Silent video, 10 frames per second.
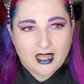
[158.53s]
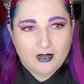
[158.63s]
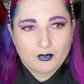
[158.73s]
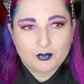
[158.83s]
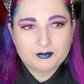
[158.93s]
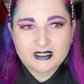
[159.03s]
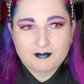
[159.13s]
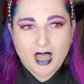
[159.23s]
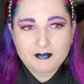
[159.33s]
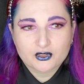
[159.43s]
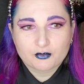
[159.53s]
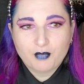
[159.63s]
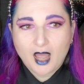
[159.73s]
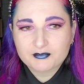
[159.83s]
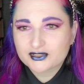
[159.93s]
what would be a popular
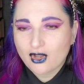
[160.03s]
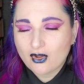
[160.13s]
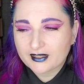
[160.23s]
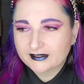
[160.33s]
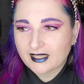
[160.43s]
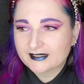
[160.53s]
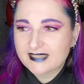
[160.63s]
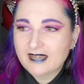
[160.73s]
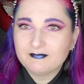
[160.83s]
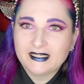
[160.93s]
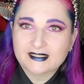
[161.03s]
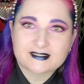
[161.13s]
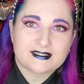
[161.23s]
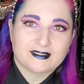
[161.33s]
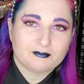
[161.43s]
pop song in like 10
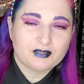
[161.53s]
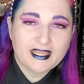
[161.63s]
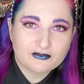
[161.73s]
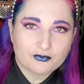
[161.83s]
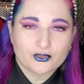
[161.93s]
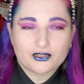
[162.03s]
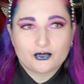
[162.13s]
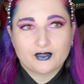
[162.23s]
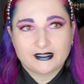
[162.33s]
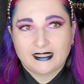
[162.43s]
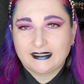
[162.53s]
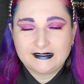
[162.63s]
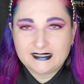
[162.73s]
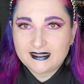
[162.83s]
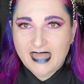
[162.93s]
minutes and play it for you, and he
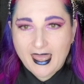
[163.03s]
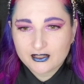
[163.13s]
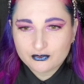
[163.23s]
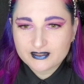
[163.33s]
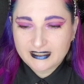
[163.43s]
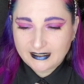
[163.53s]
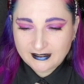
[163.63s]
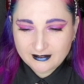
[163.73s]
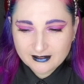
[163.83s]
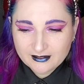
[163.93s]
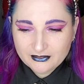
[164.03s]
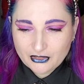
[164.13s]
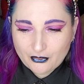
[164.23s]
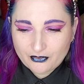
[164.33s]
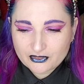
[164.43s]
did that using,
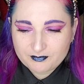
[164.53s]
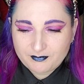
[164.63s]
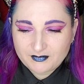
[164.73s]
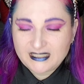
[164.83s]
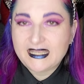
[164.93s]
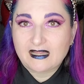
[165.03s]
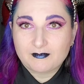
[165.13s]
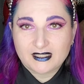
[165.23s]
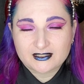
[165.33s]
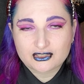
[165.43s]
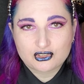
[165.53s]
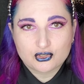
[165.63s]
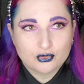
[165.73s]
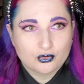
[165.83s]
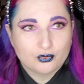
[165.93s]
there's key elements
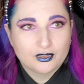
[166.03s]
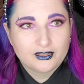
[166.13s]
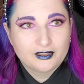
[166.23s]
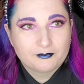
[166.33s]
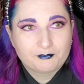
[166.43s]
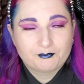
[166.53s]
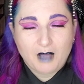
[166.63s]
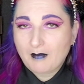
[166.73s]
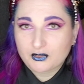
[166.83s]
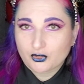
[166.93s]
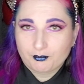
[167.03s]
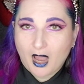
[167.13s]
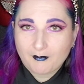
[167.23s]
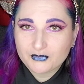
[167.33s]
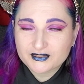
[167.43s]
to popular
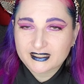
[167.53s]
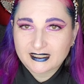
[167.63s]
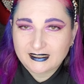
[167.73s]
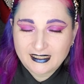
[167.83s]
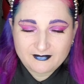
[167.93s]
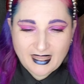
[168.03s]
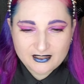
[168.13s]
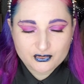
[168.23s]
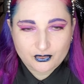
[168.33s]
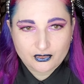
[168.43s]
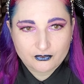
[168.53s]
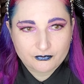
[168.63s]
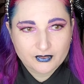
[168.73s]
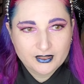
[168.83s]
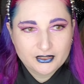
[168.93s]
pop music and that sort
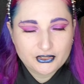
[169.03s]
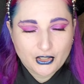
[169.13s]
of,